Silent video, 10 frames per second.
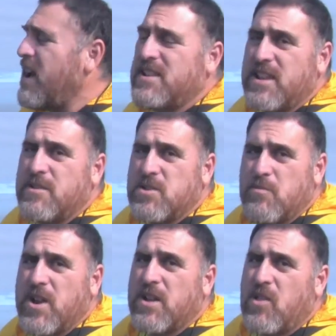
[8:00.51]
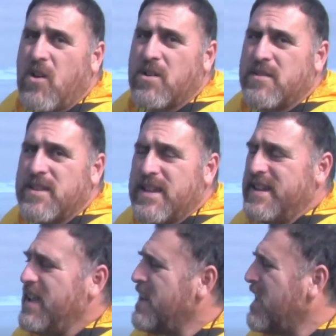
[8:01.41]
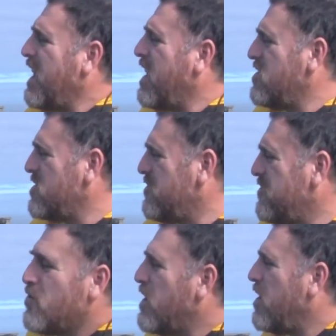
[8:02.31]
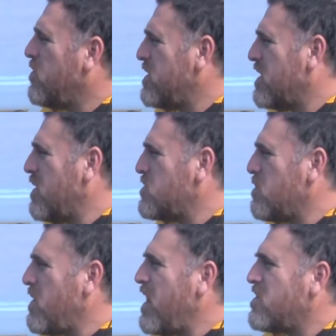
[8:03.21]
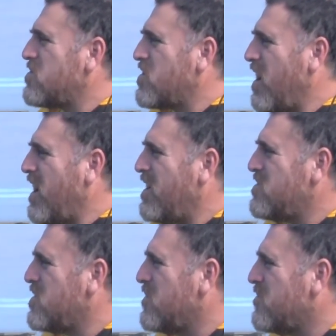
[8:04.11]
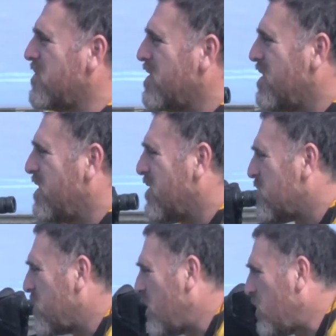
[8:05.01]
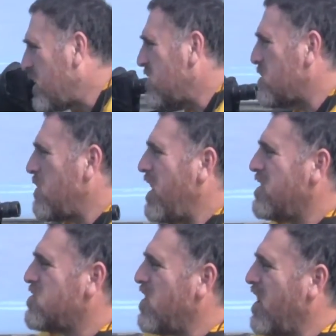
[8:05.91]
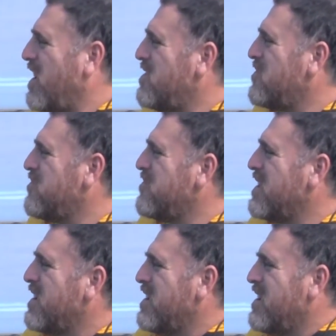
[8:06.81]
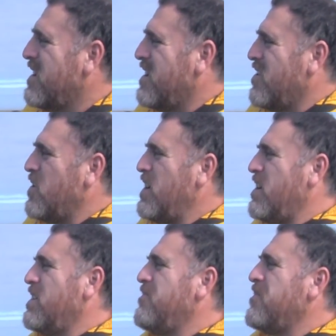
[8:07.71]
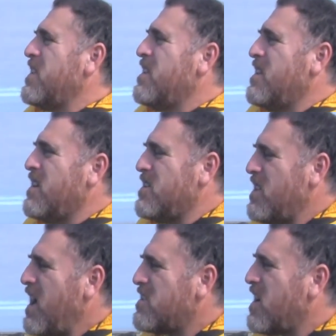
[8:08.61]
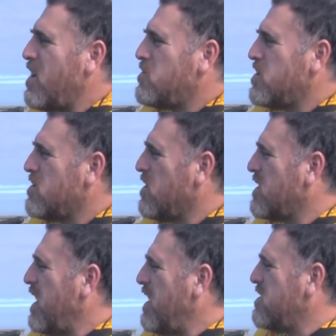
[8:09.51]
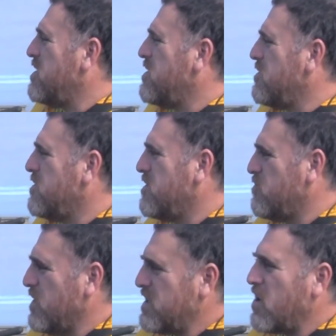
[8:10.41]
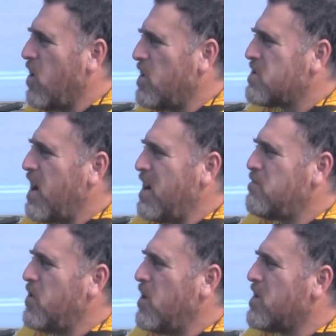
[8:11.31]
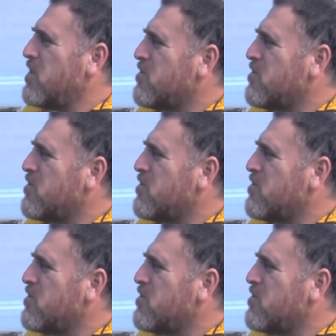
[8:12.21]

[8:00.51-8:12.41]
idea to bring along in any case. Well, when it comes to minus tides, what is a minus tide? Well, a lot of times you look at what they call a tide book,